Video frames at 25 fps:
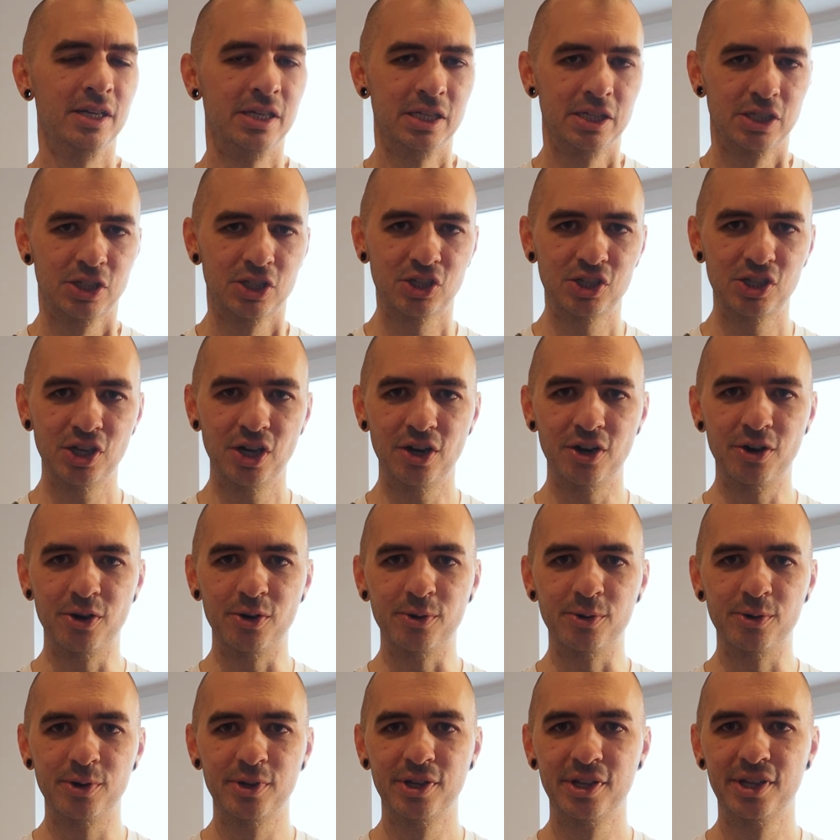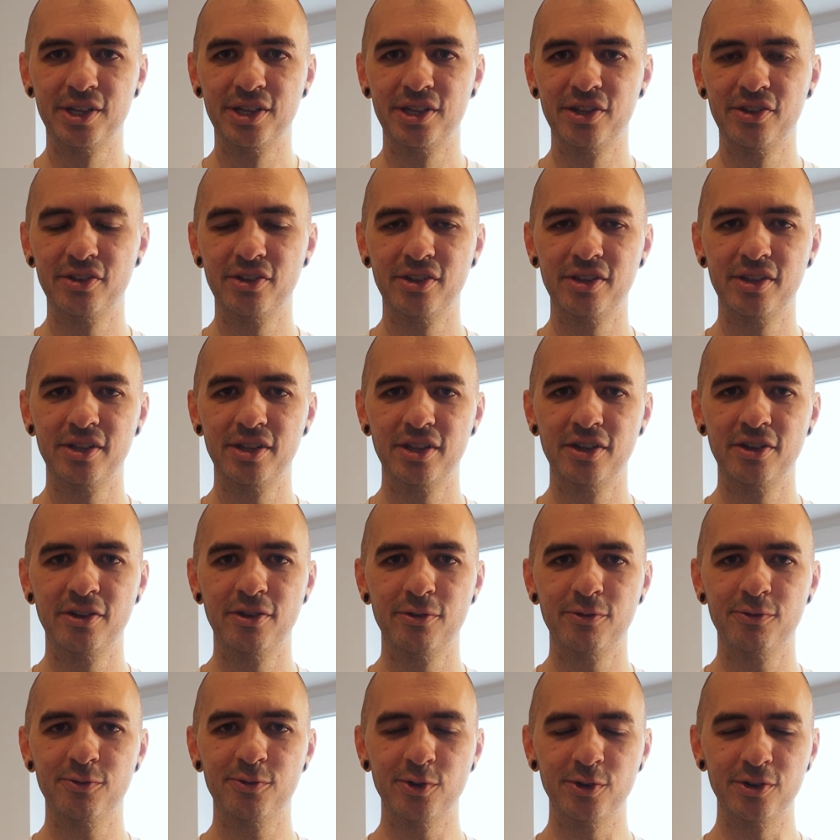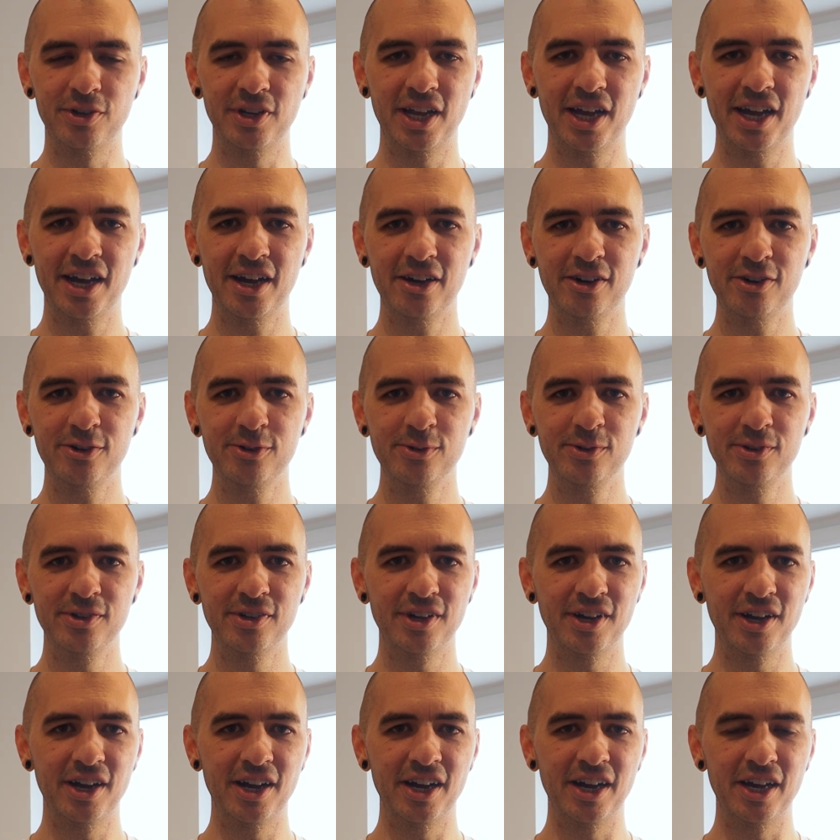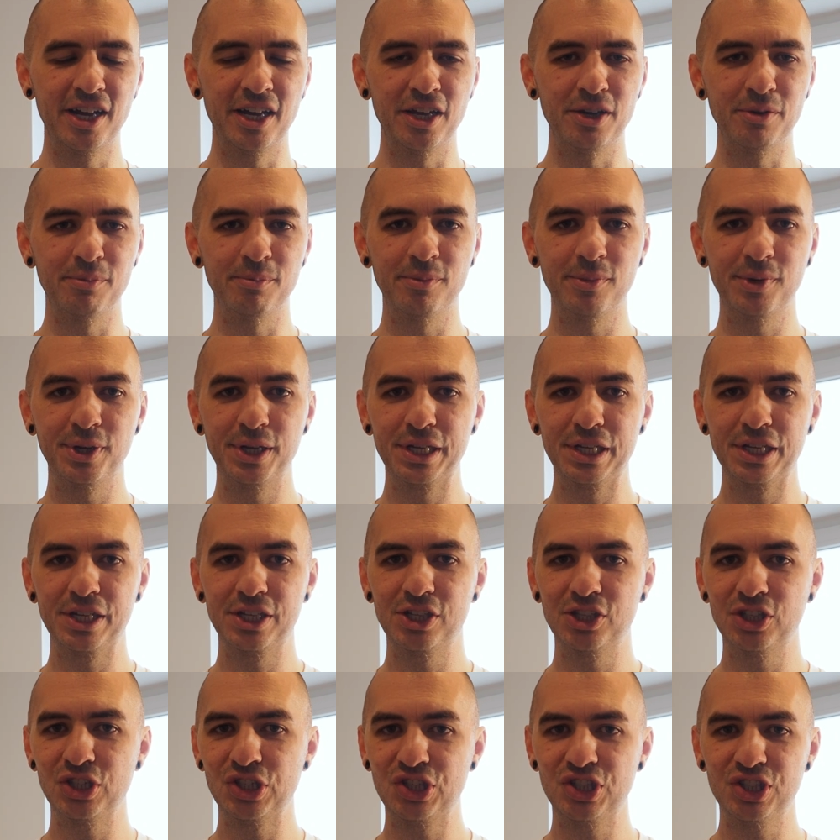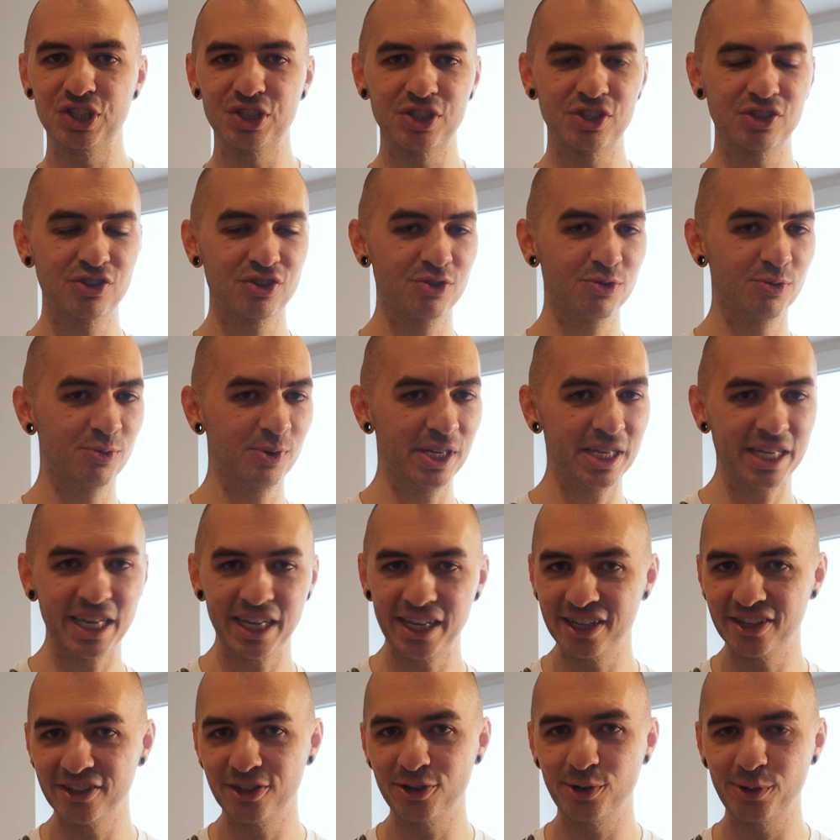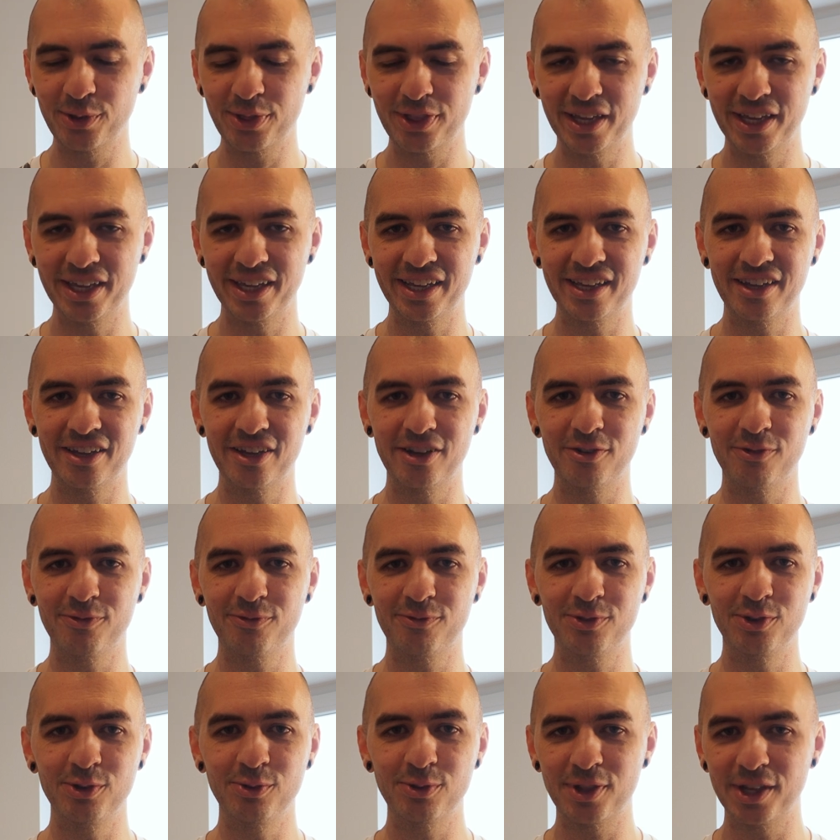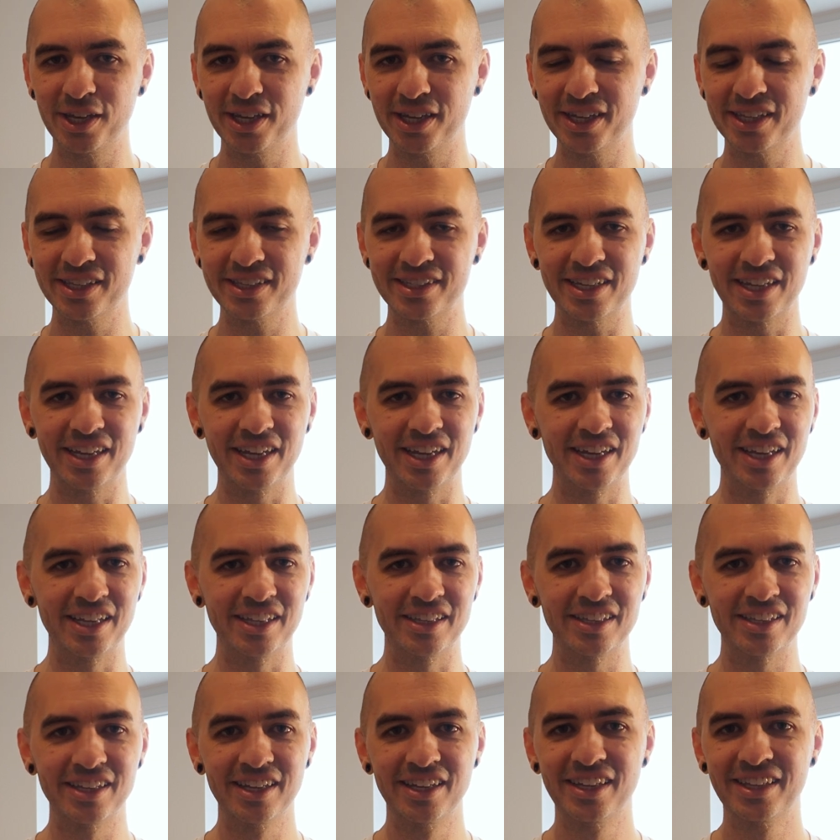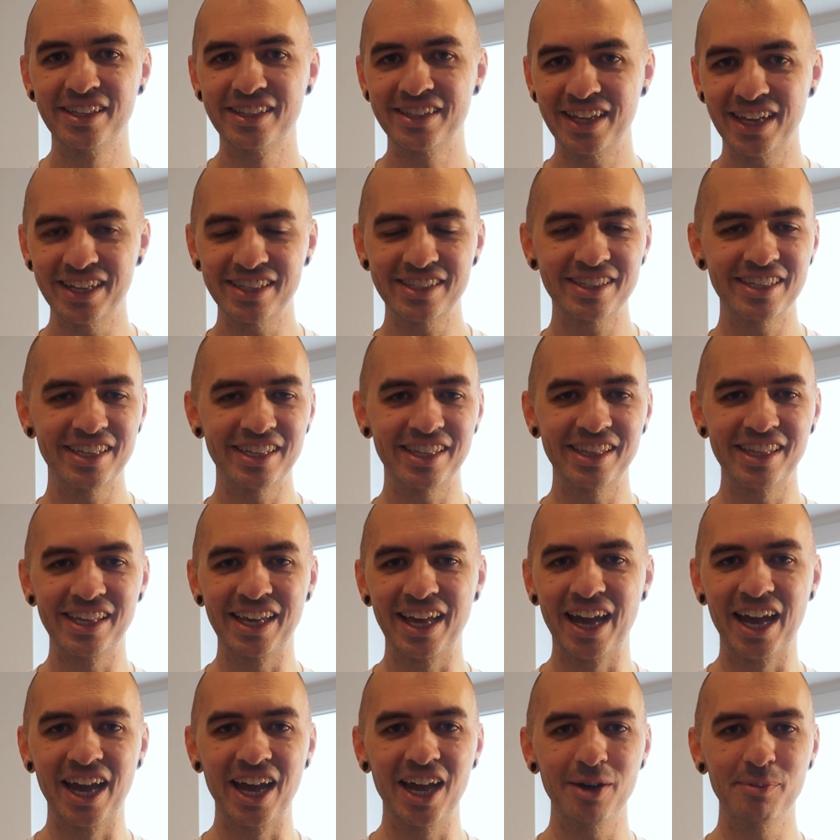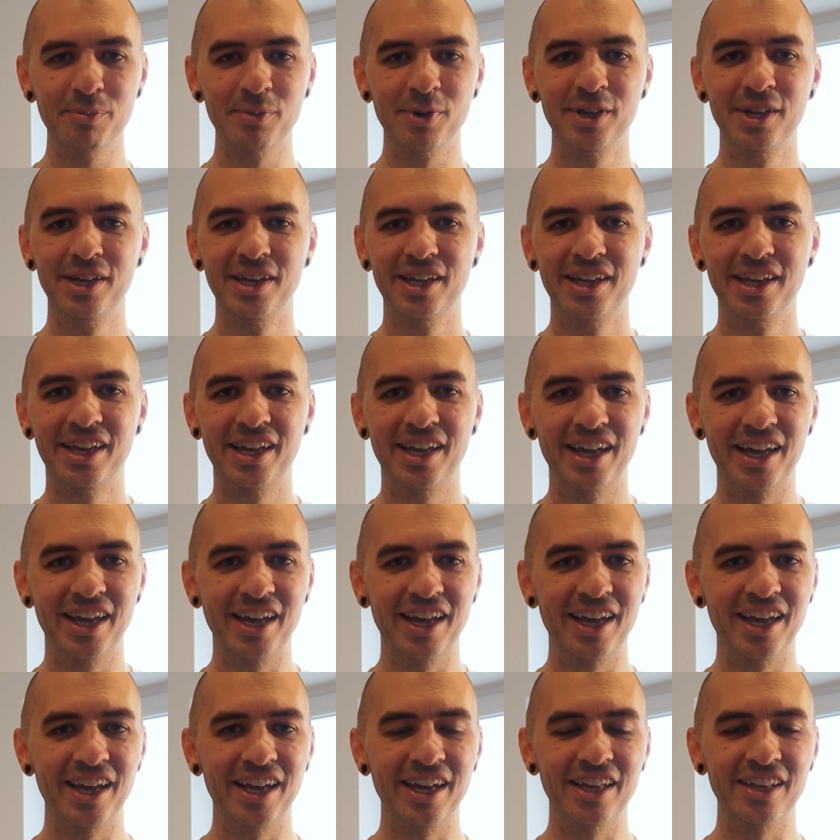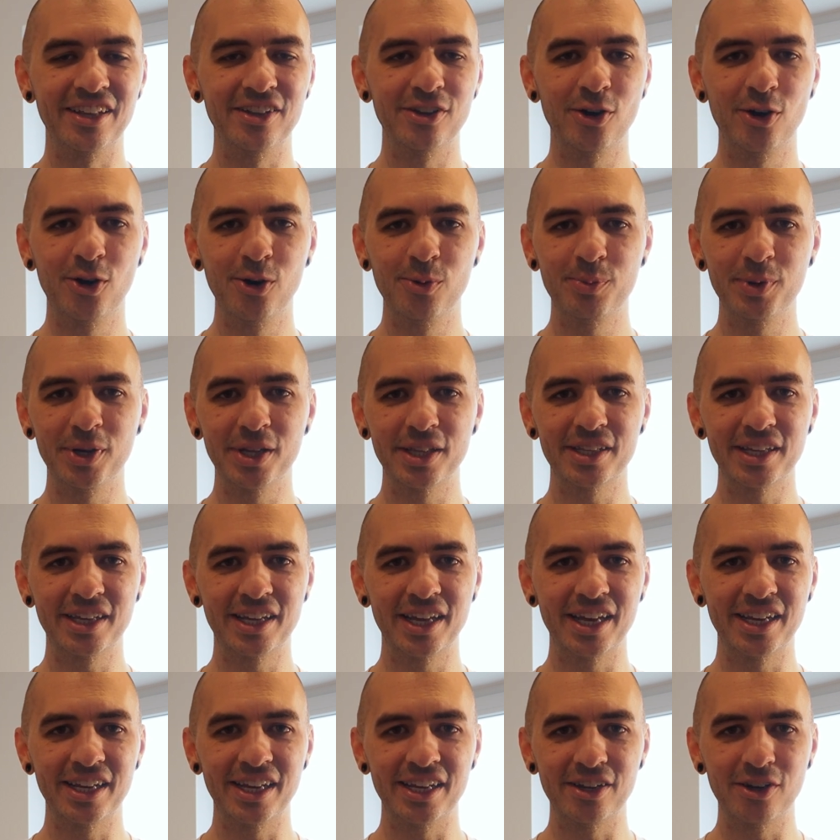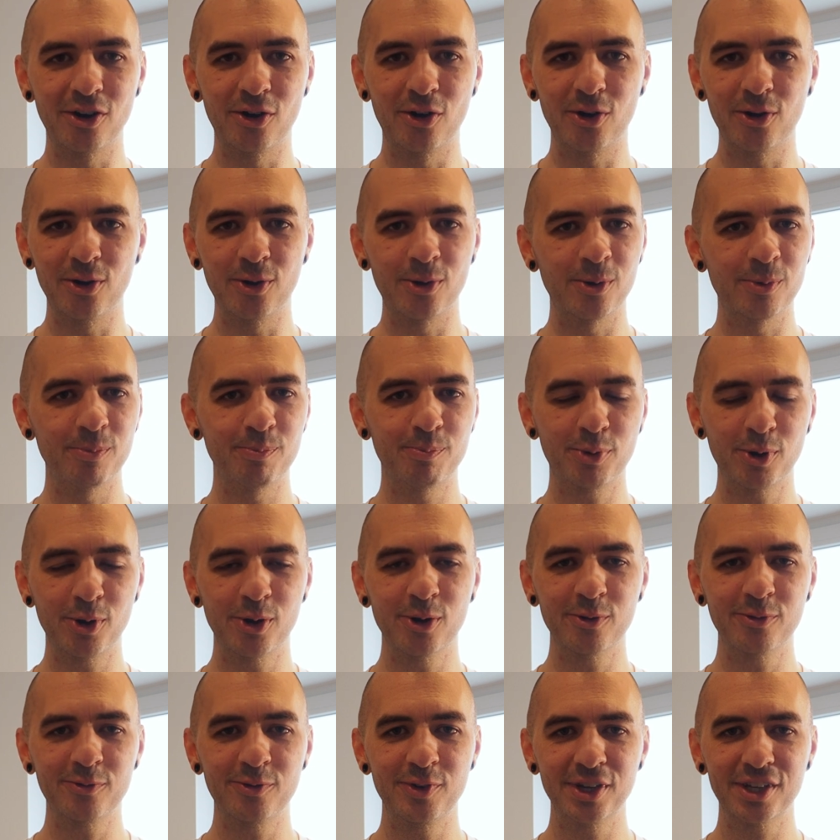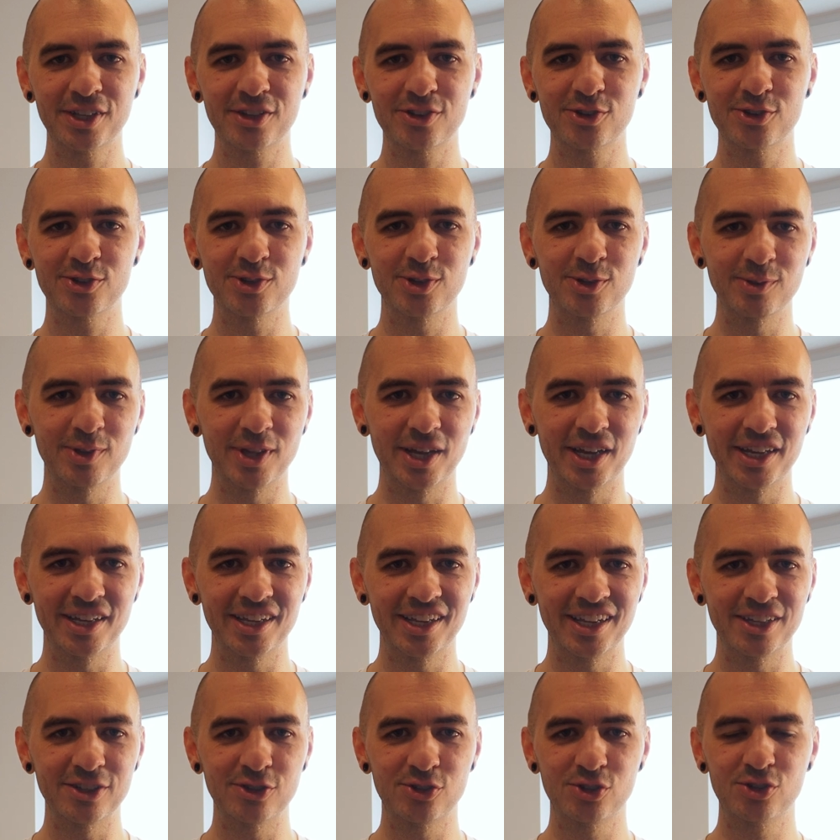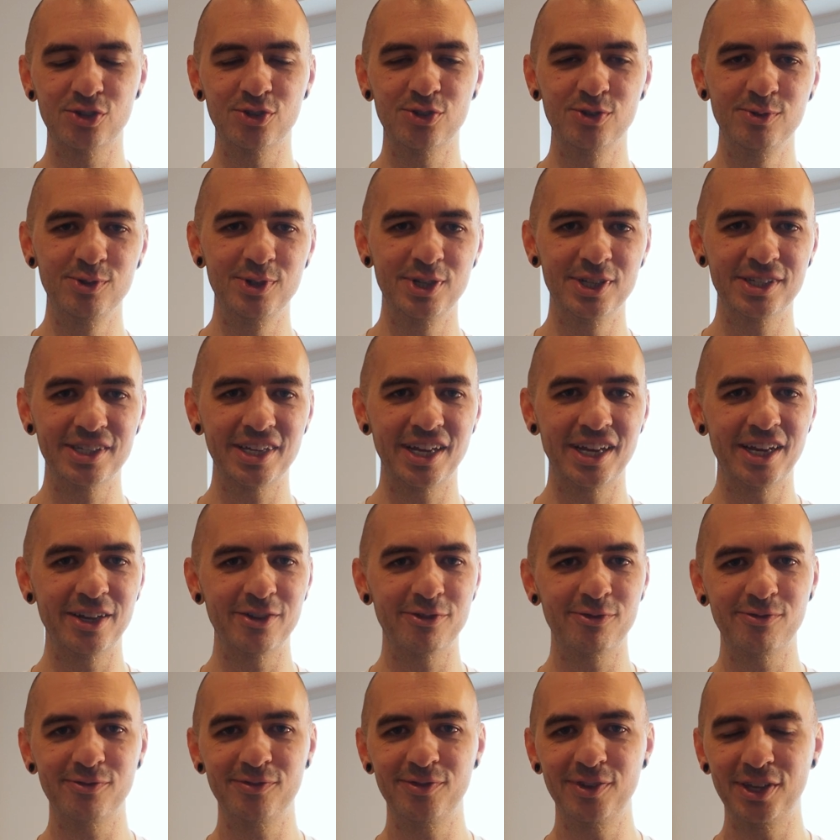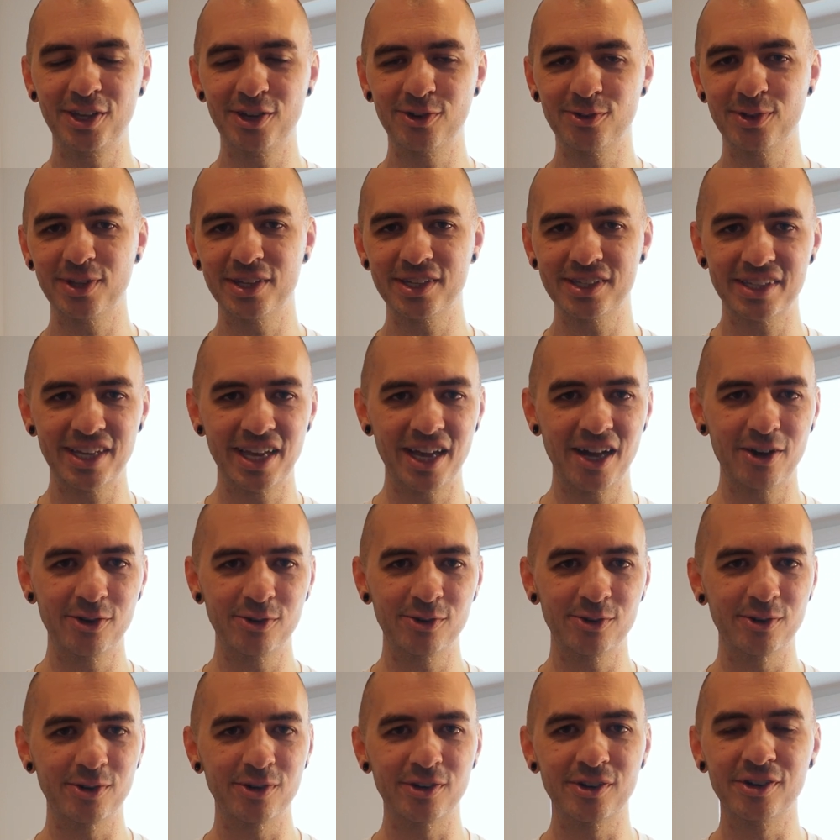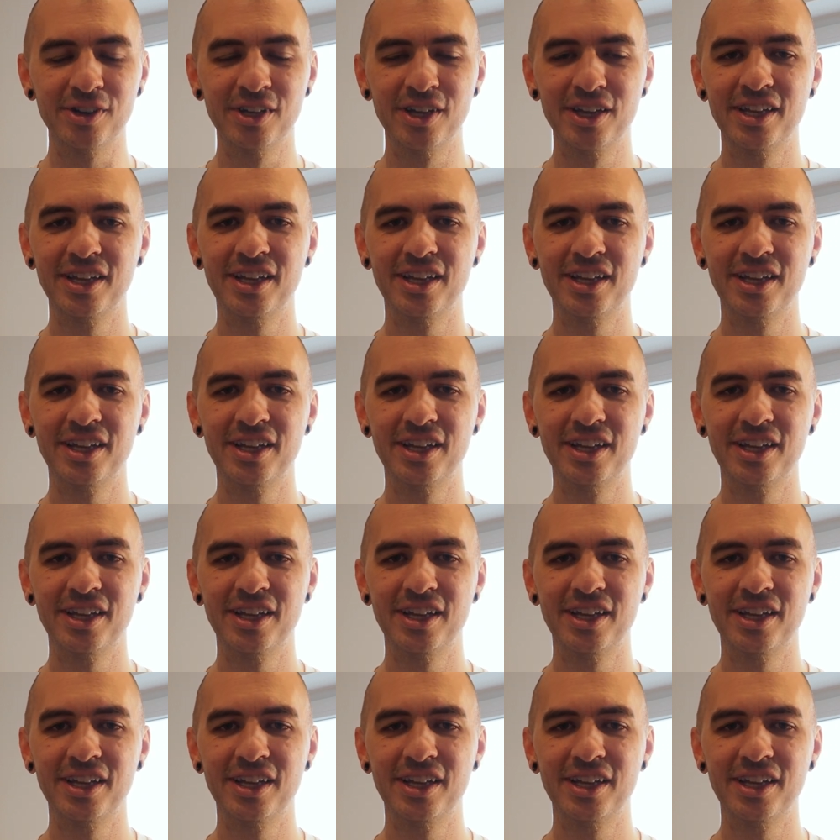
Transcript: So for now, I'm just tweaking a little thing, a few things and testing the app and hoping to get it all perfect so that as soon as I figure this out or